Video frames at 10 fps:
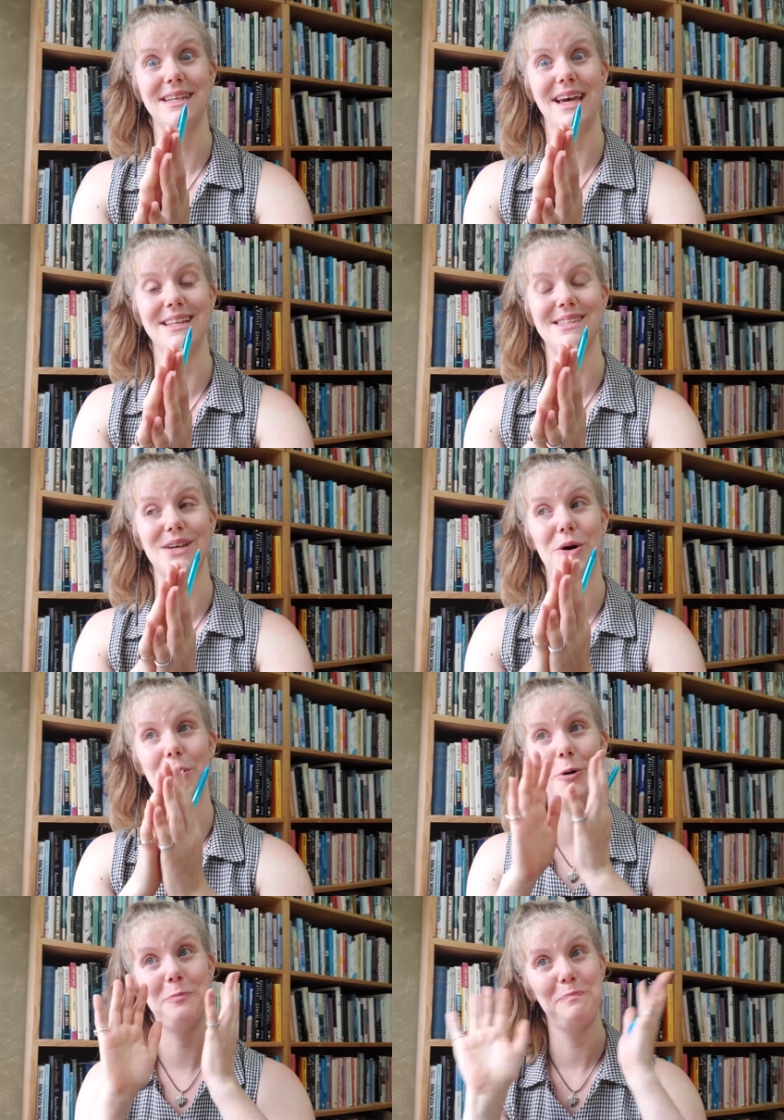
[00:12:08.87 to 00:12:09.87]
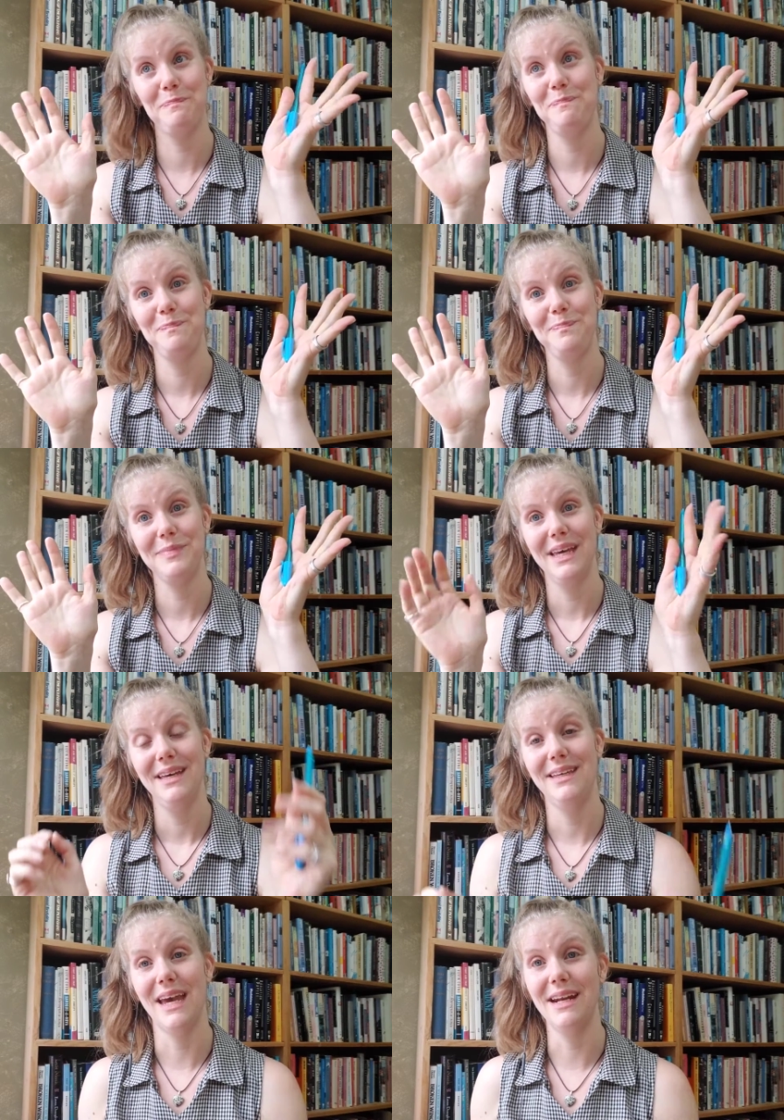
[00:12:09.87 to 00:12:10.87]
And so
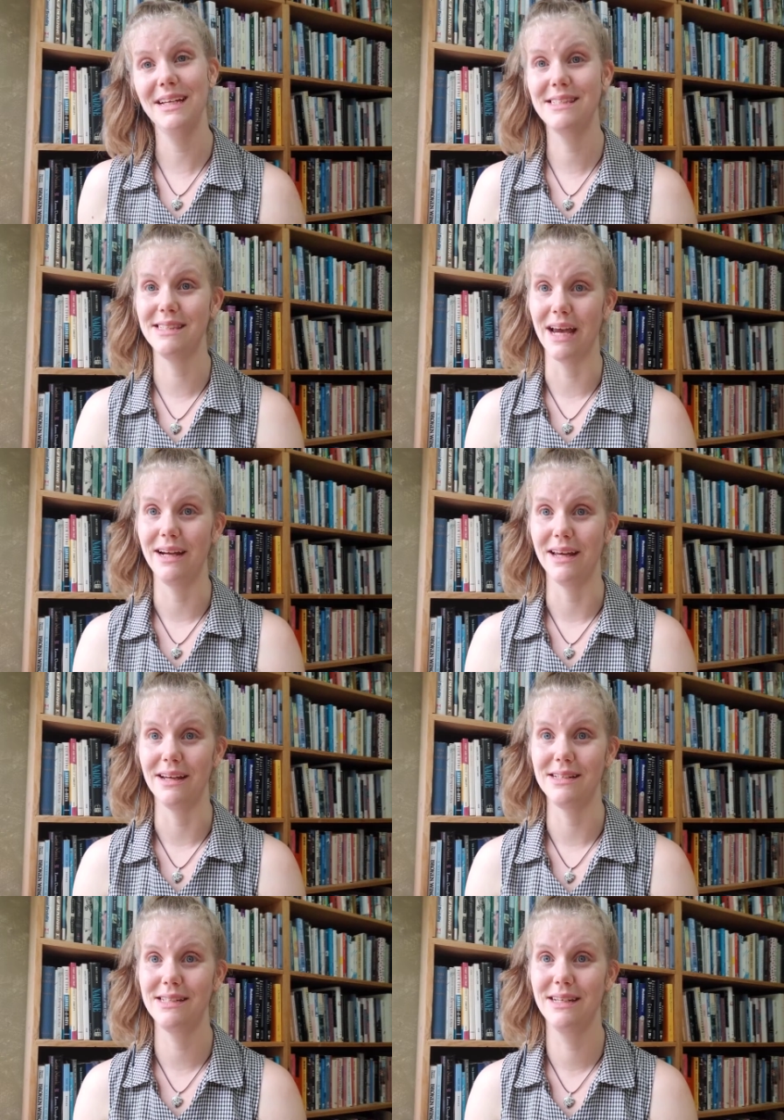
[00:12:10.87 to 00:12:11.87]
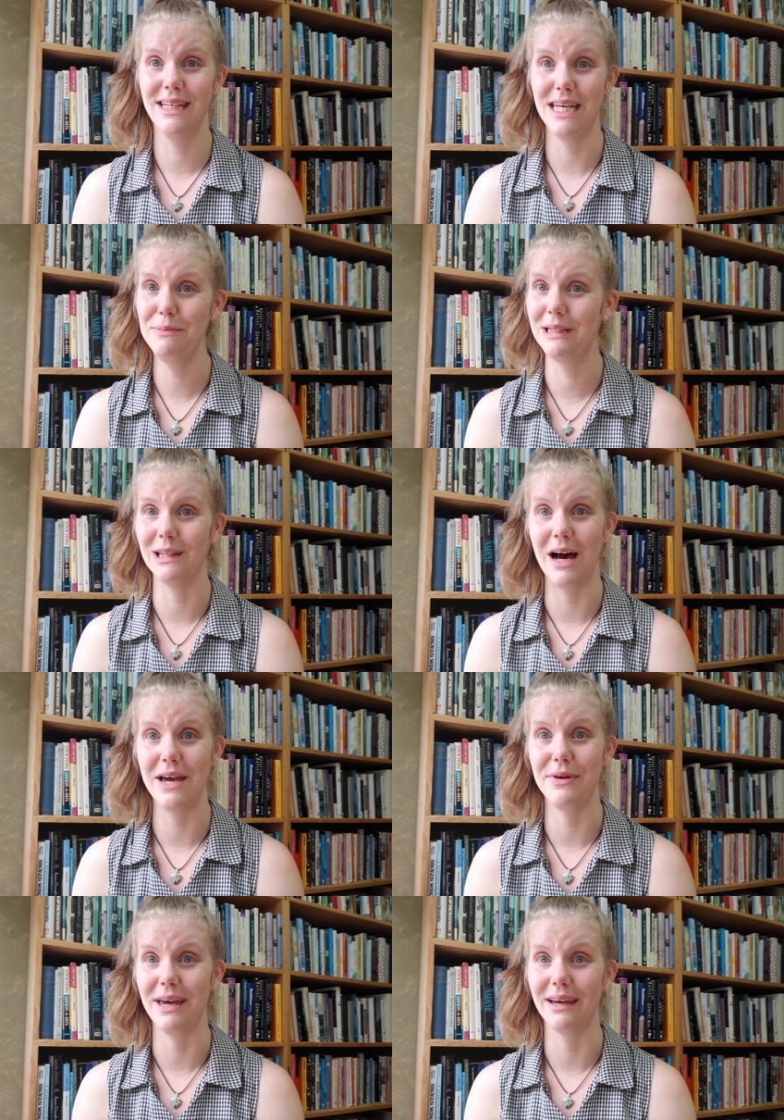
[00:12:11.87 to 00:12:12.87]
get excited, keep
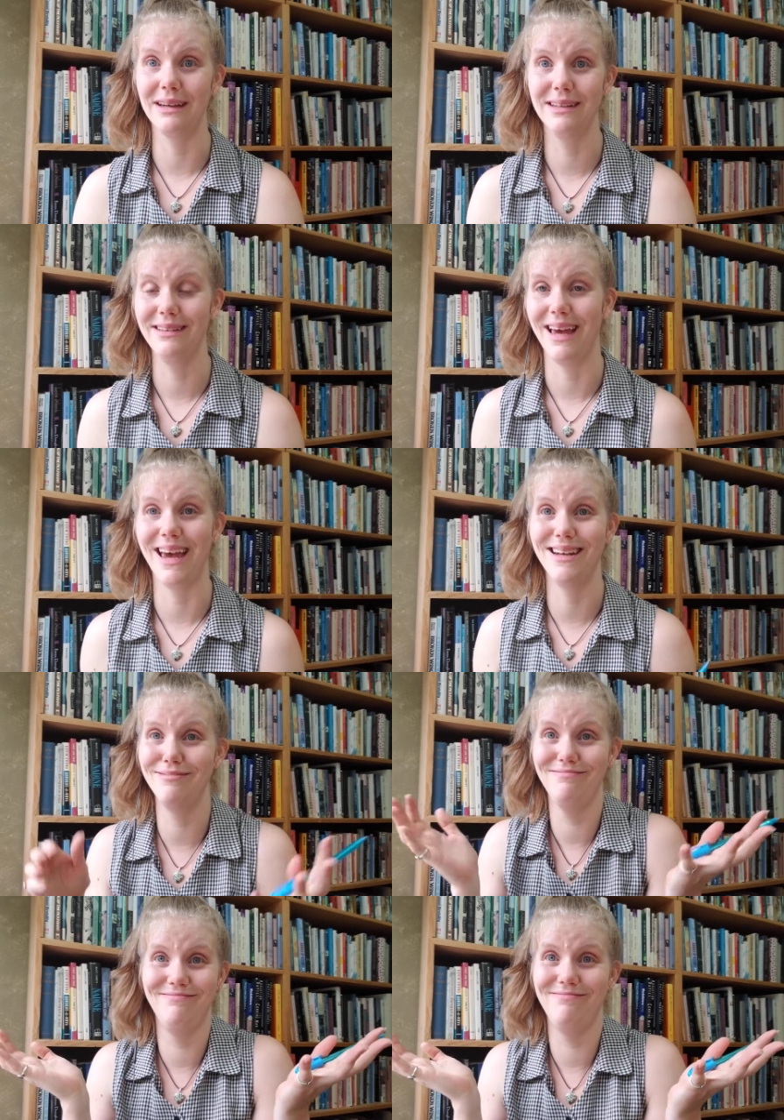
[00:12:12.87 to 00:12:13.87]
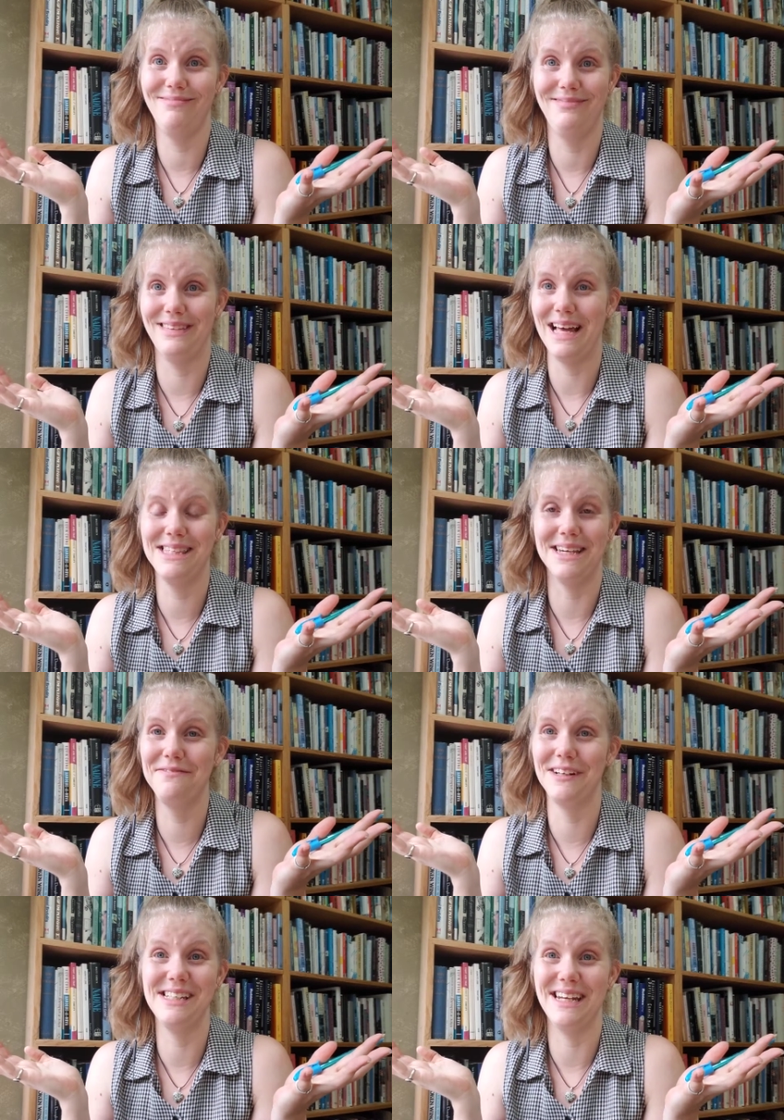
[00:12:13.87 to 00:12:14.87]
climbing, and that's it
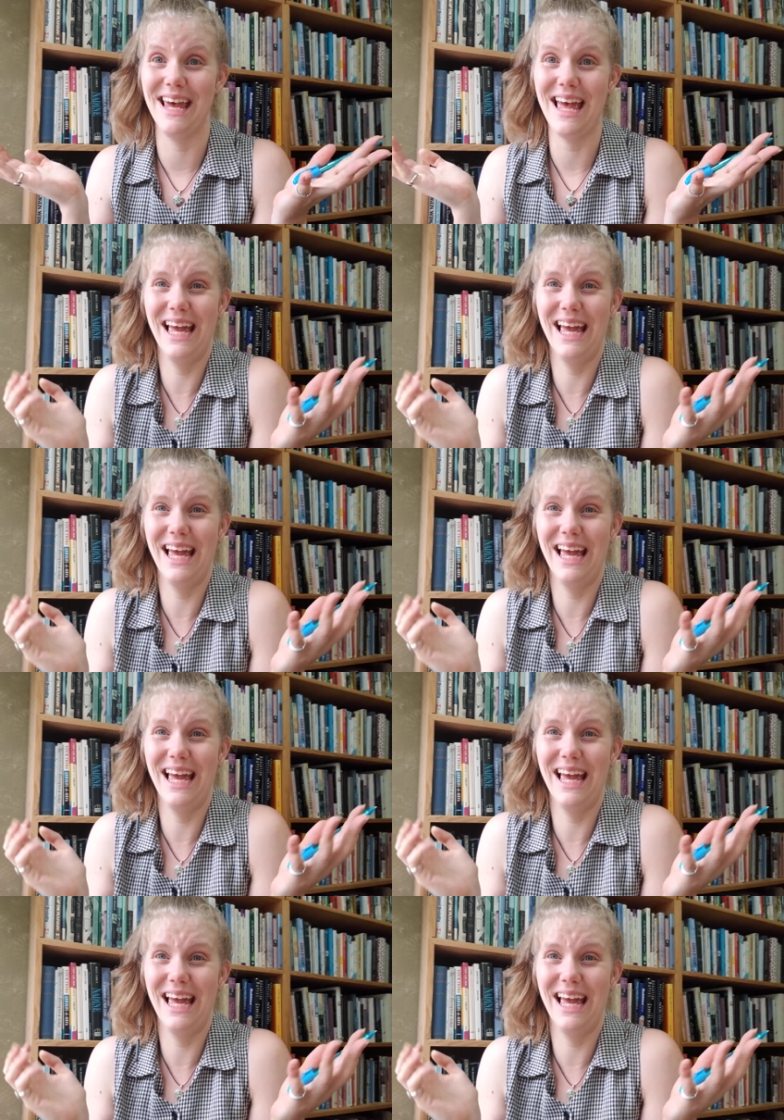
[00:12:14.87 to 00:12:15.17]
for today.